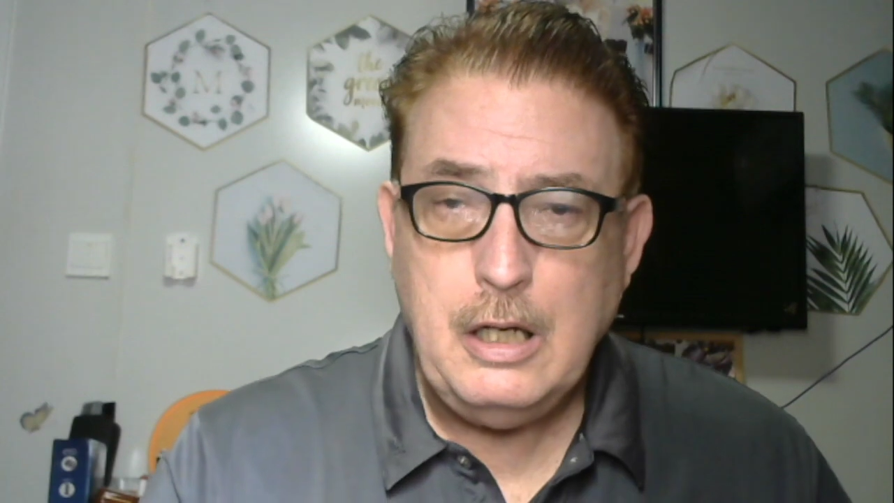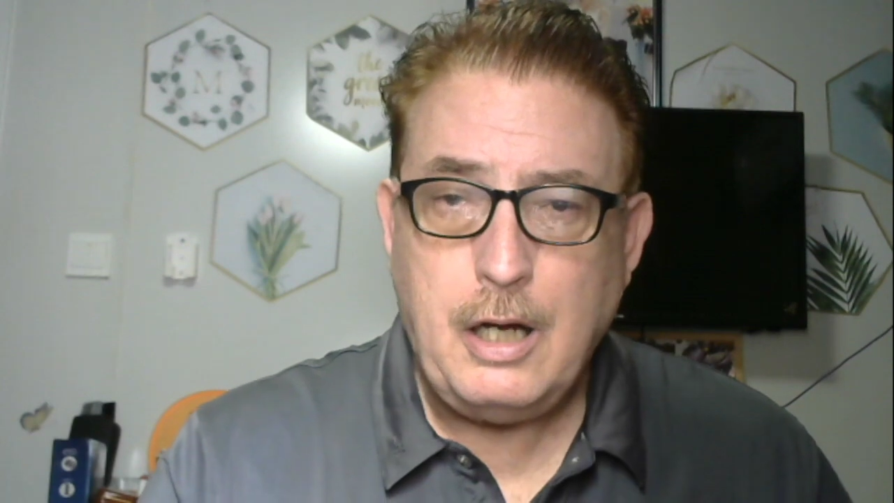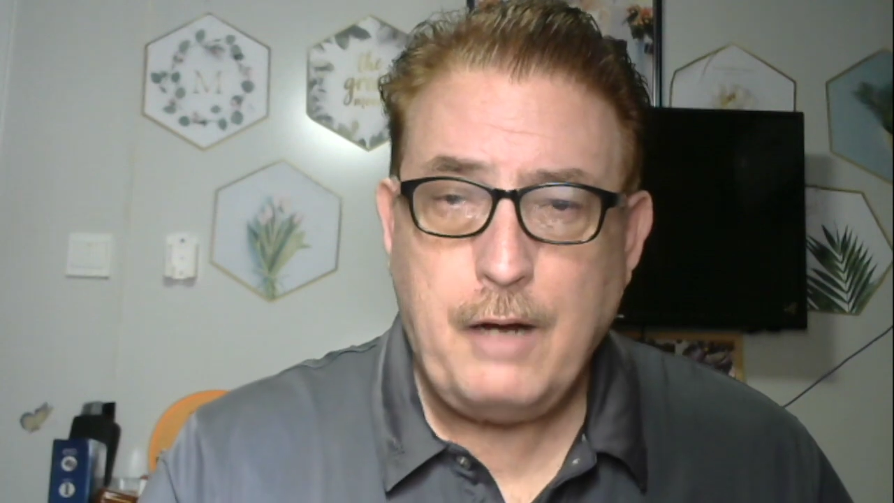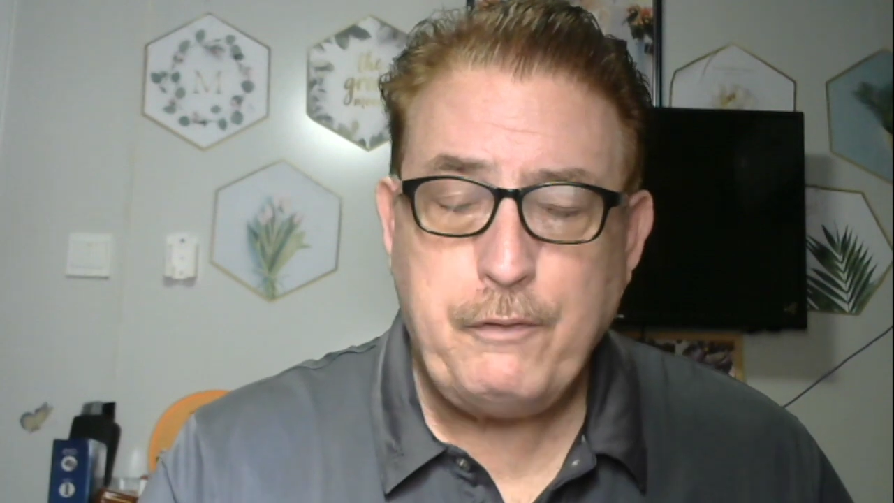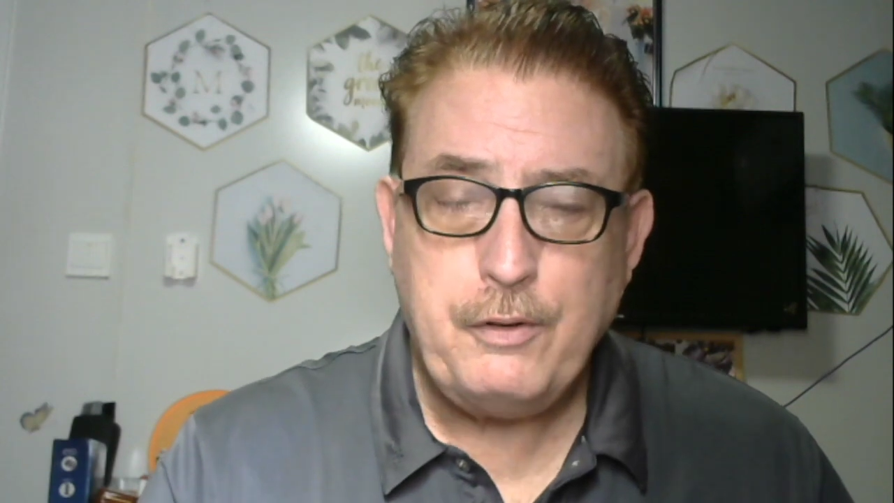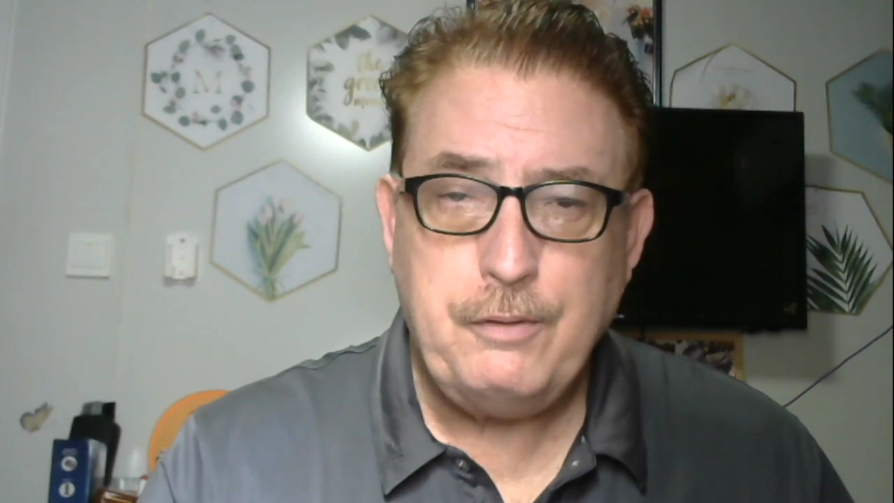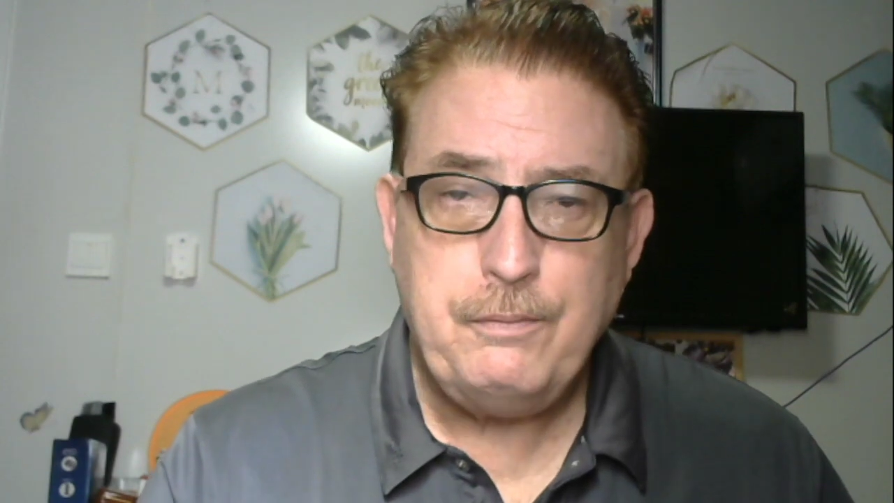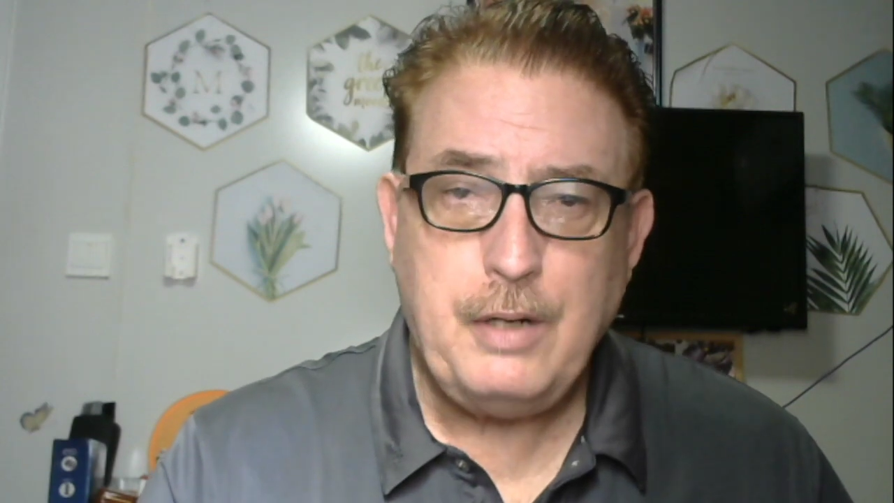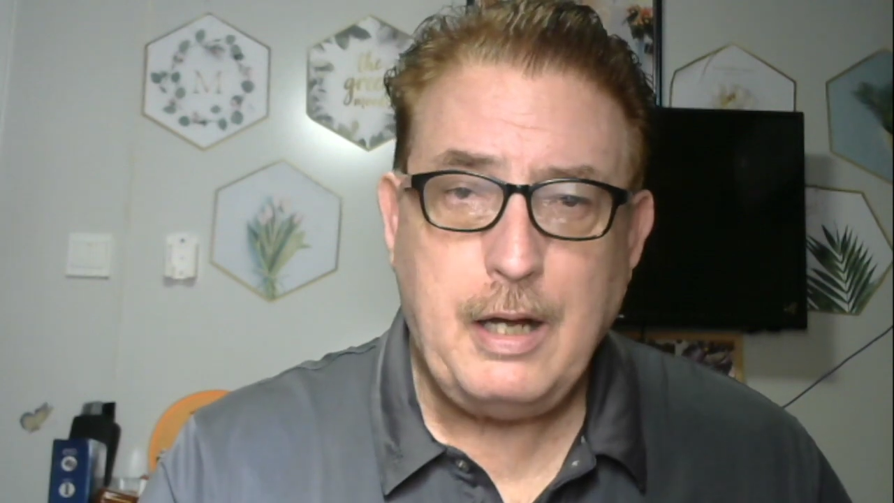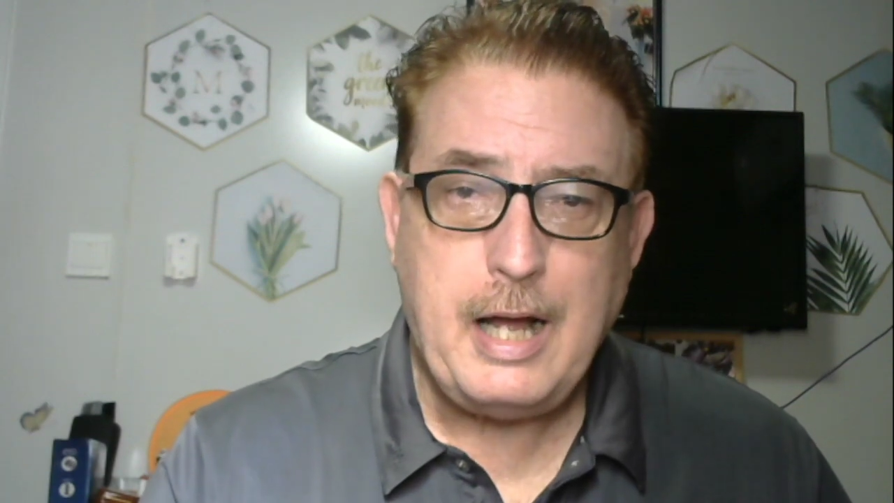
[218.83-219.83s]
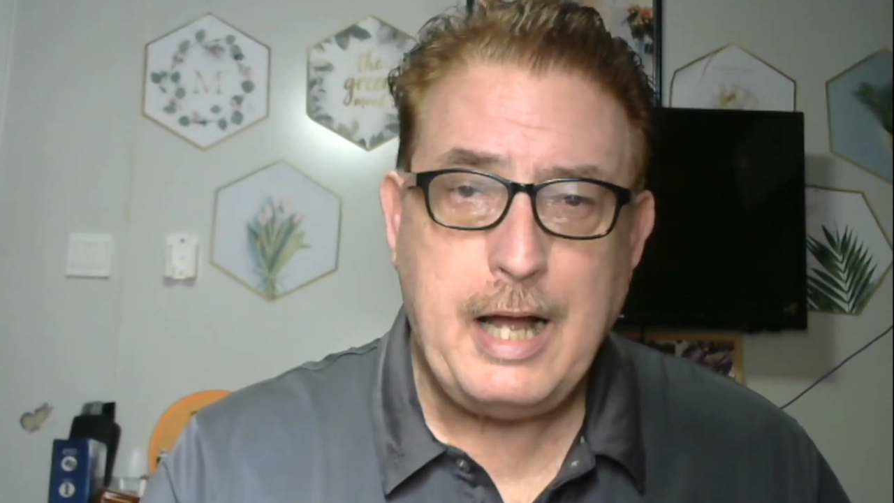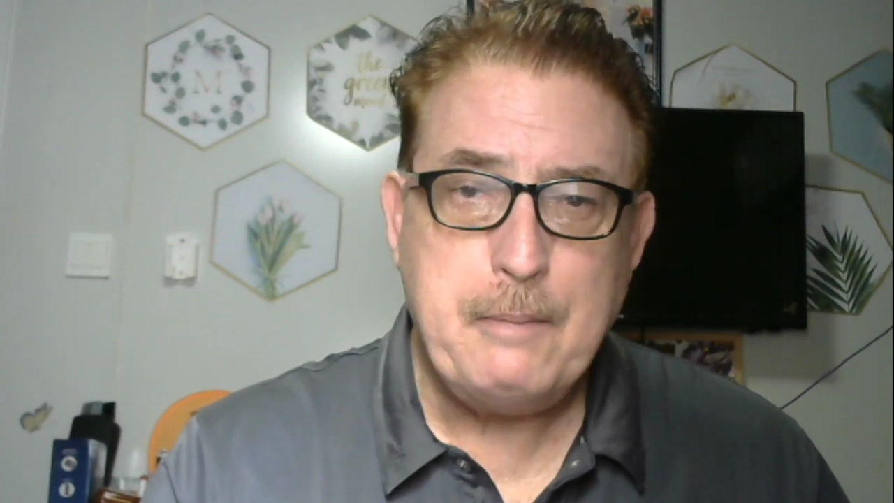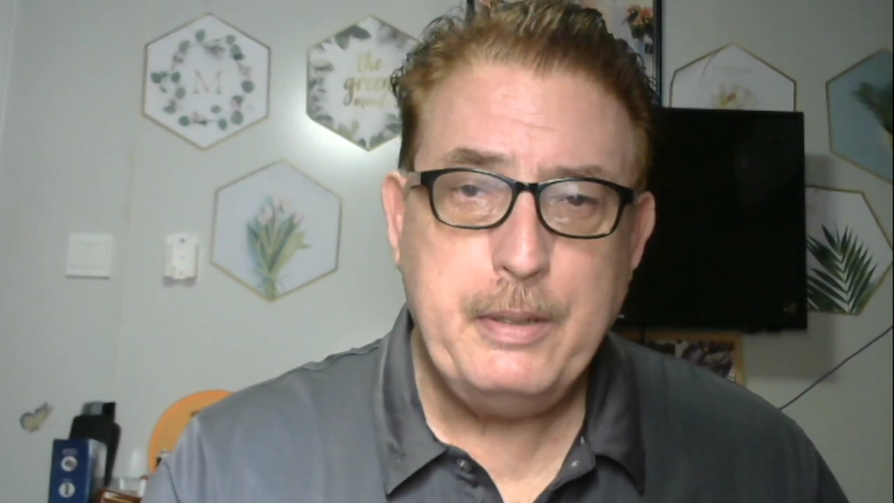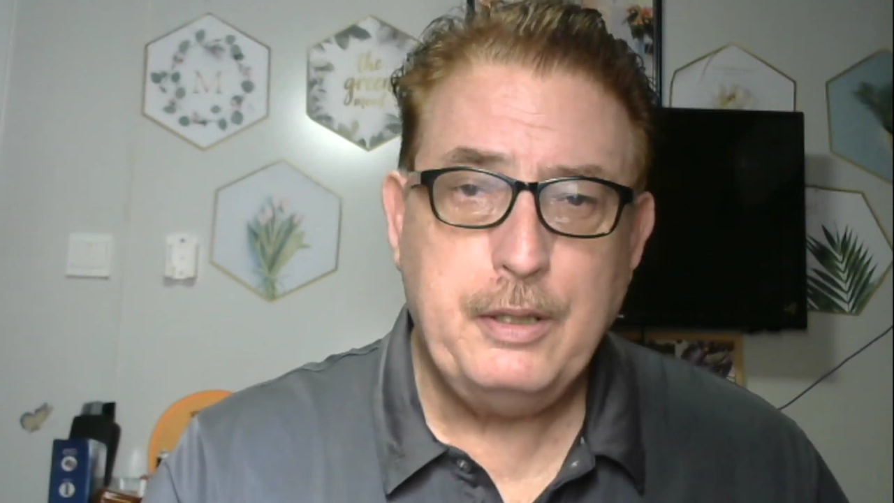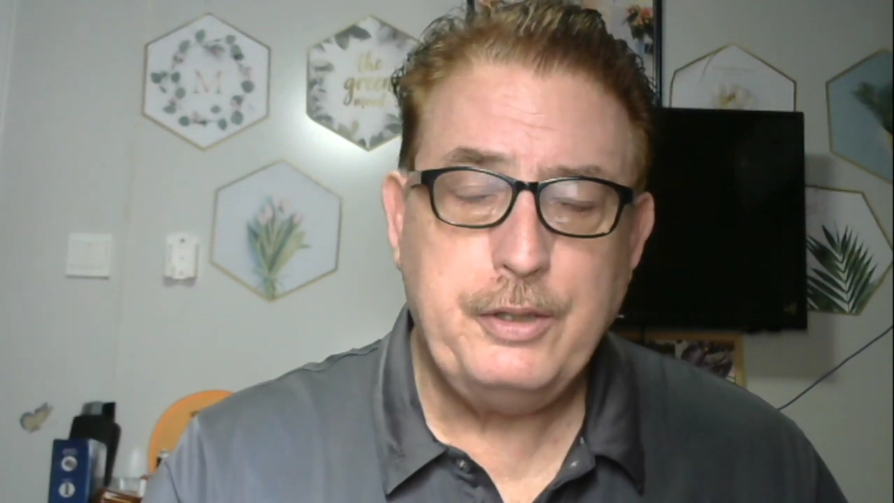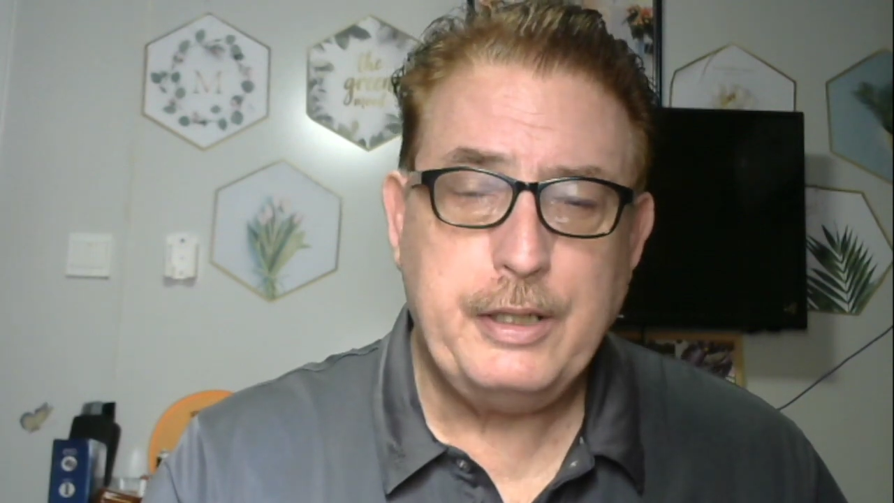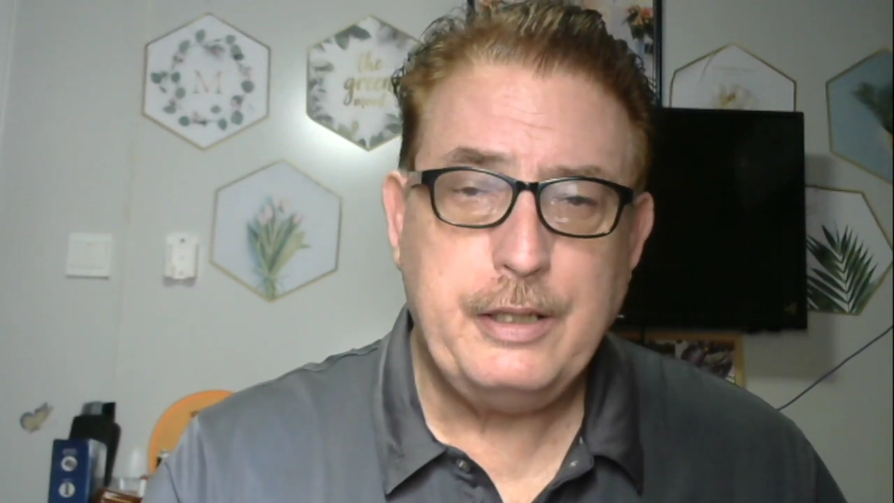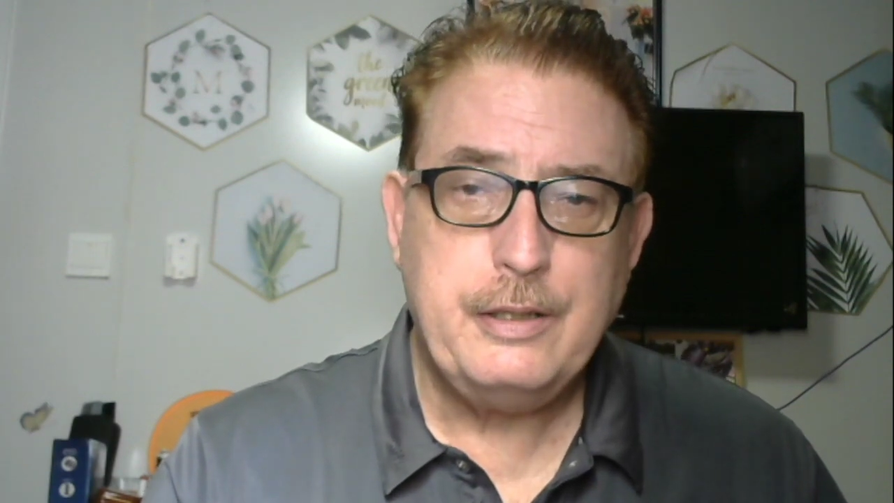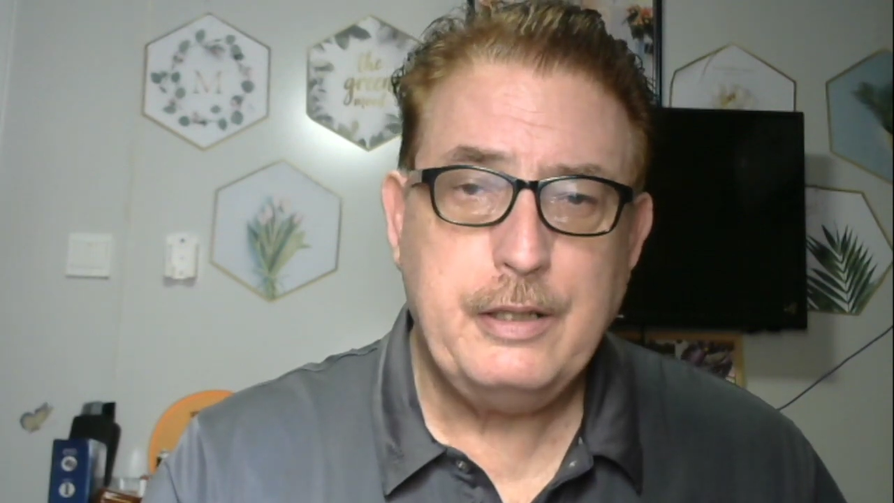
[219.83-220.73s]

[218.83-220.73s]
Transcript: off a, a high building